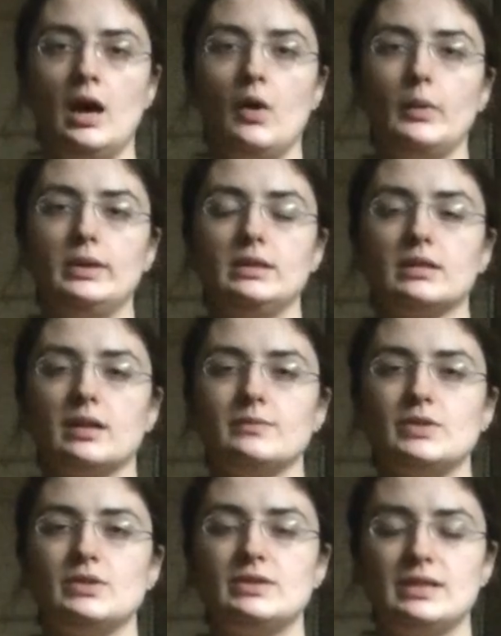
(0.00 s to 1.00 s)
when it comes
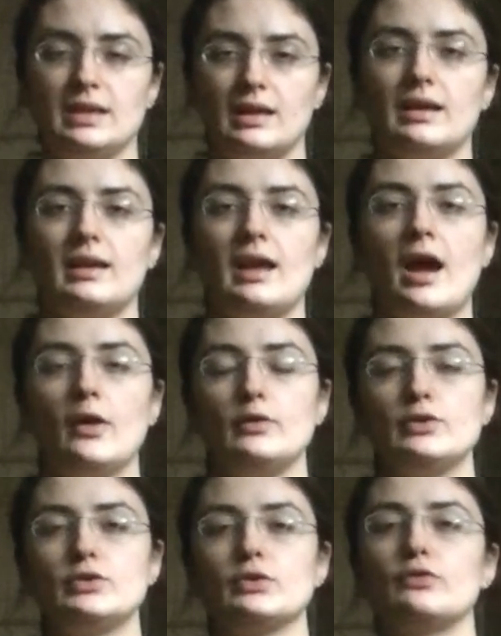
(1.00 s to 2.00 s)
to singing and how you
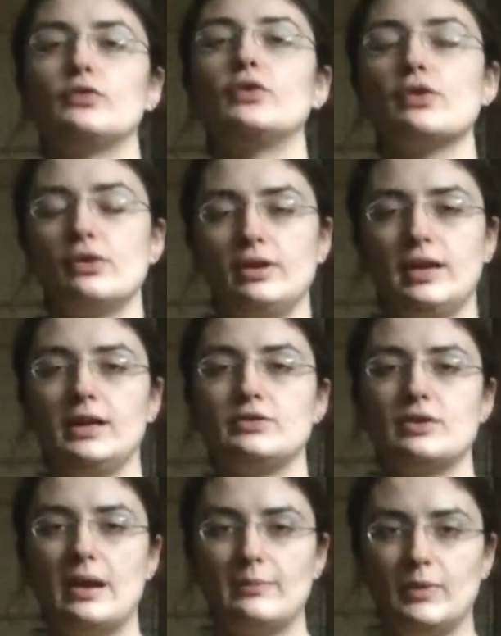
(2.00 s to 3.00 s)
should further engage
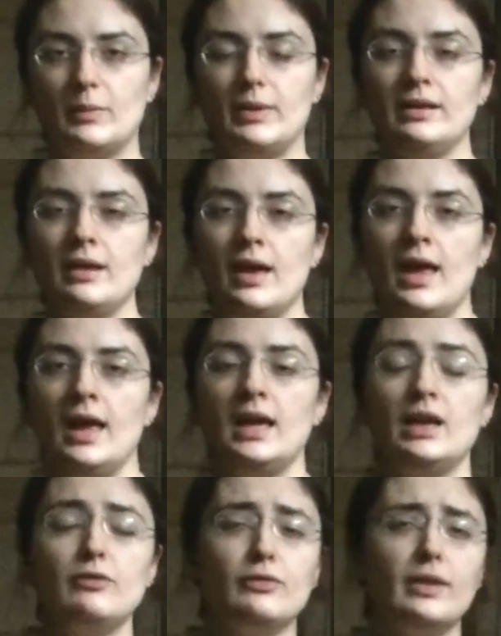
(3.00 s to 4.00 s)
your abdomen.
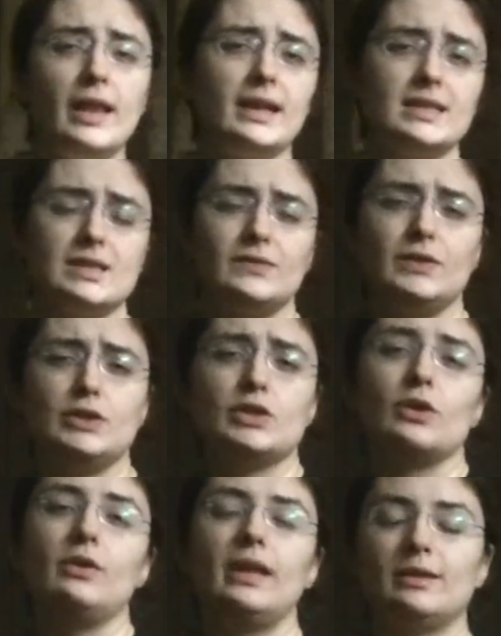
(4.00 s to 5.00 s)
If you like this
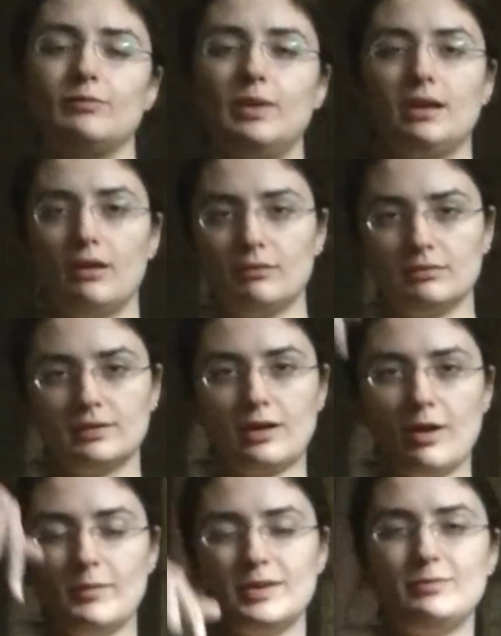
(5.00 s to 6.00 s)
video, let me know.
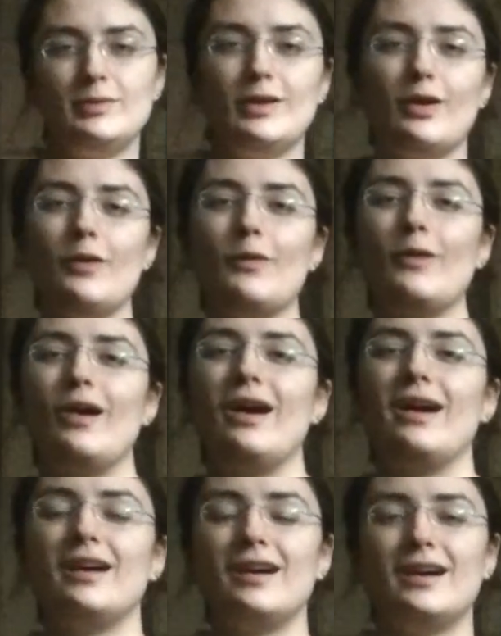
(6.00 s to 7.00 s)
Comment below,
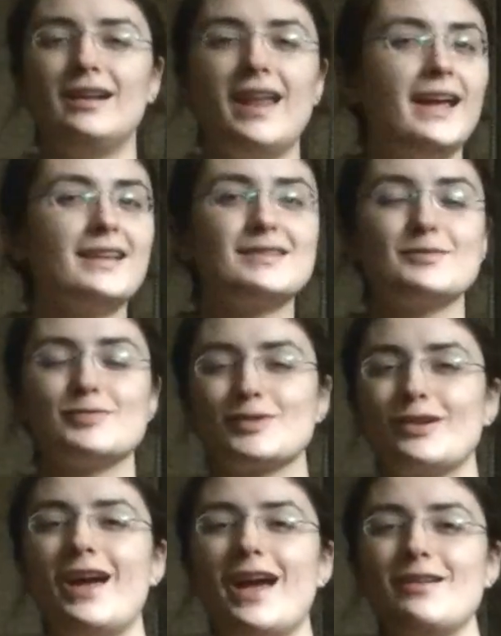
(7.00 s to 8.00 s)
like,
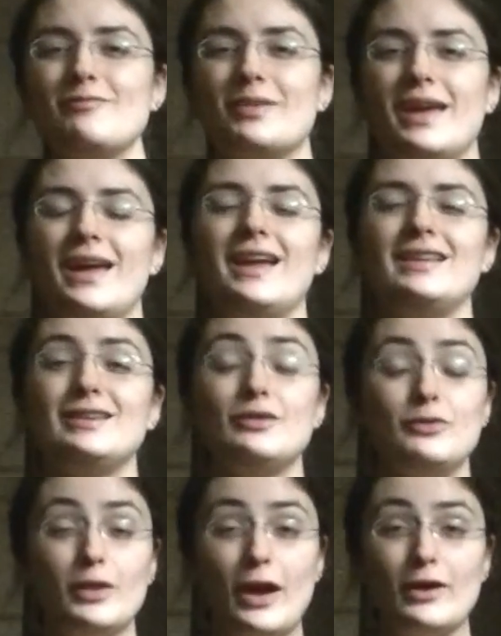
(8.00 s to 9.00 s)
subscribe, and if
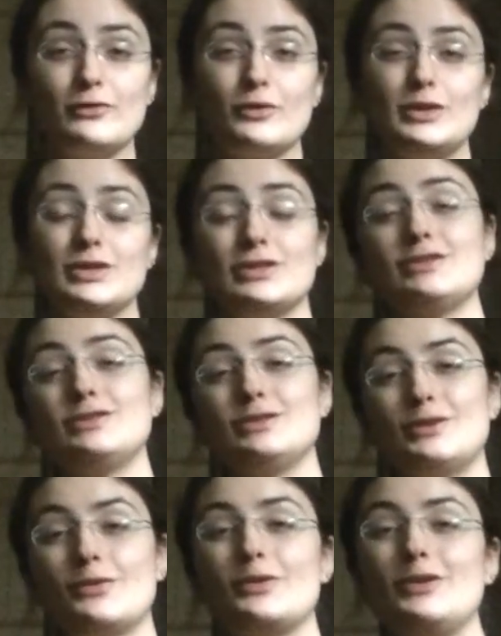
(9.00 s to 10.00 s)
you have questions, you
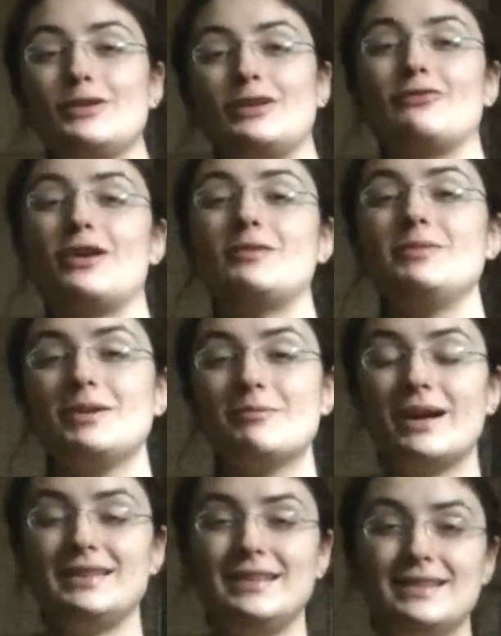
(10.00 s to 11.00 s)
know where you can find me.
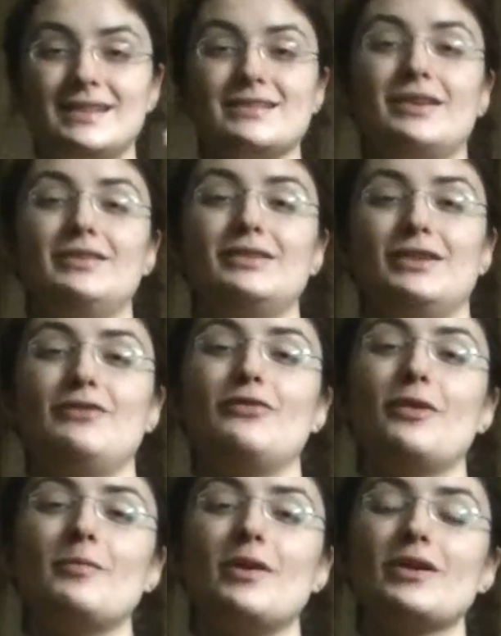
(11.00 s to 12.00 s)
My details are in the
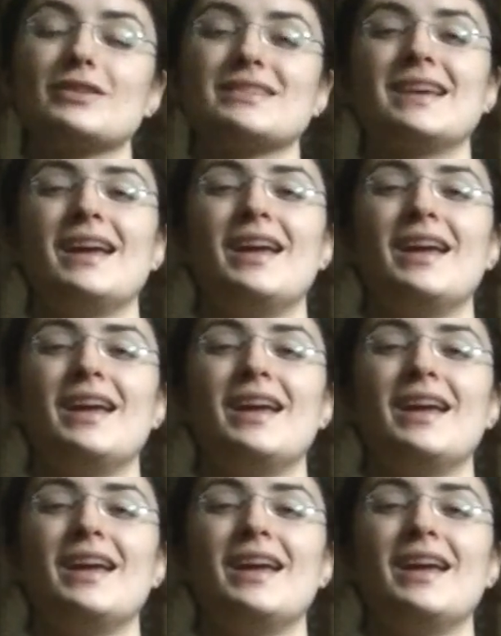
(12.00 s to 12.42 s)
info box.